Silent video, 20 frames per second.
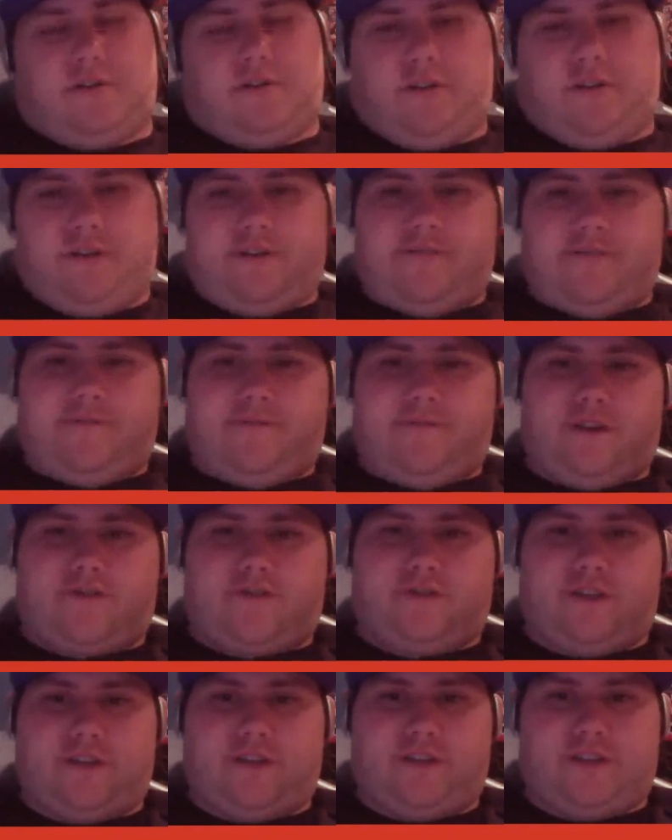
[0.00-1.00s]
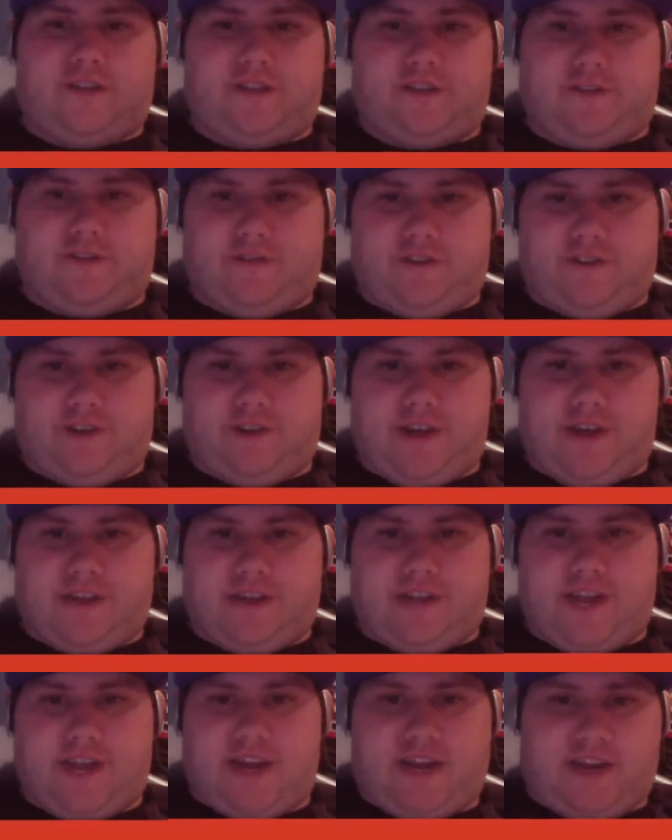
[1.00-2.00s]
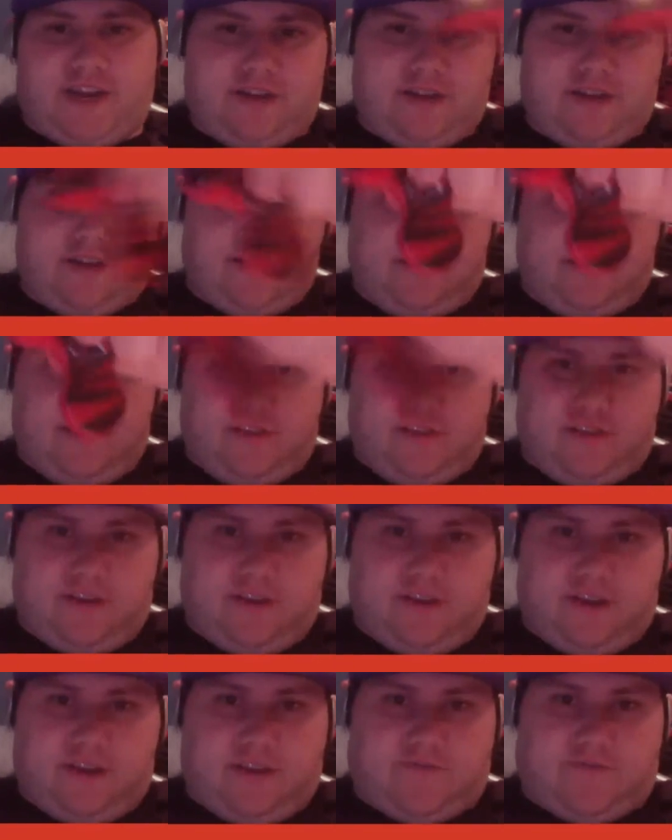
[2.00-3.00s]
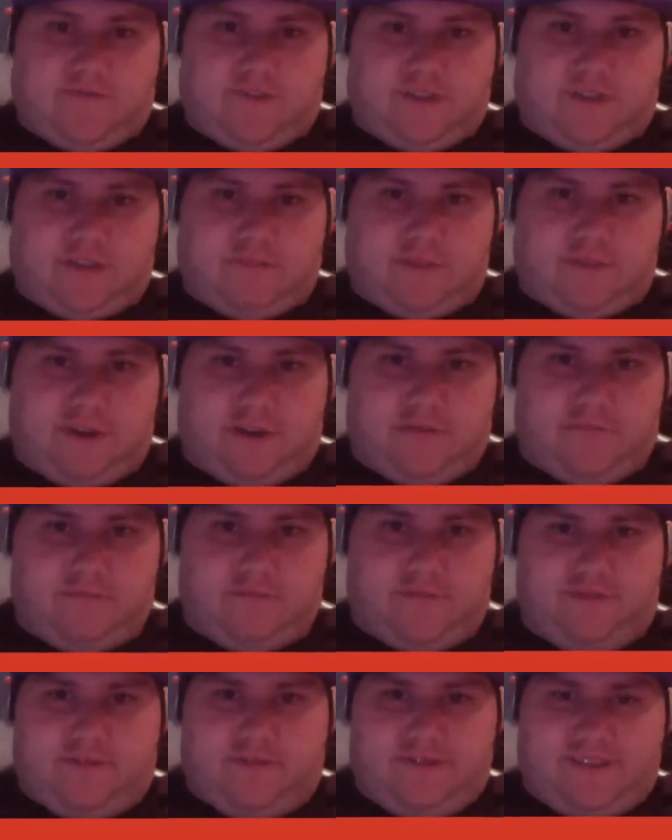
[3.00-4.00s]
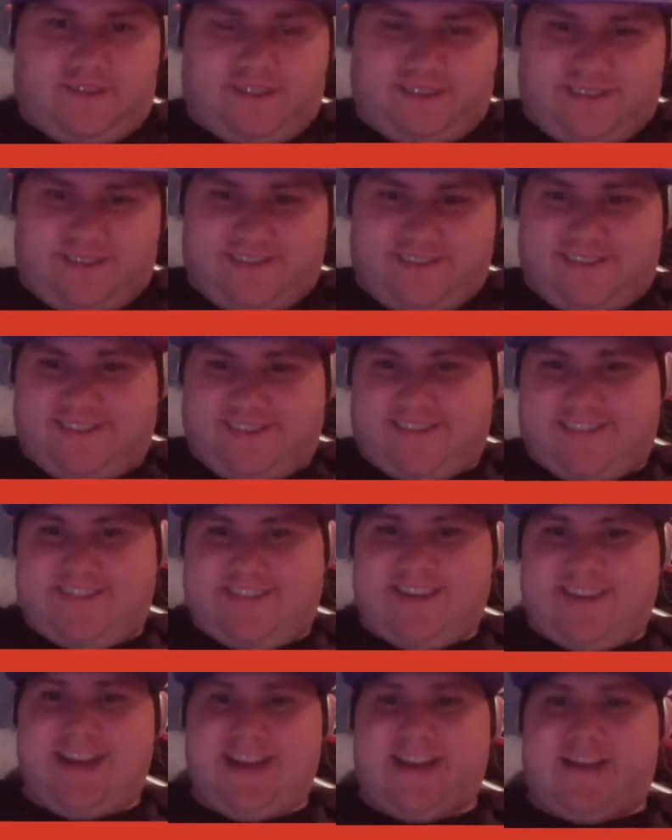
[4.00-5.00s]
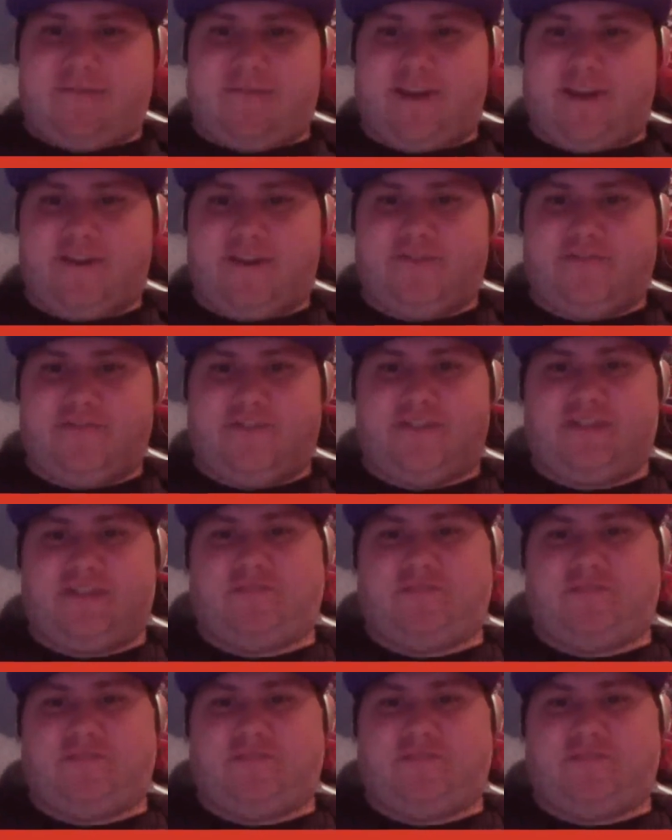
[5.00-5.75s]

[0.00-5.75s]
frustration or your anxiety, get a fidget spinner. A Ranger fidget spinner.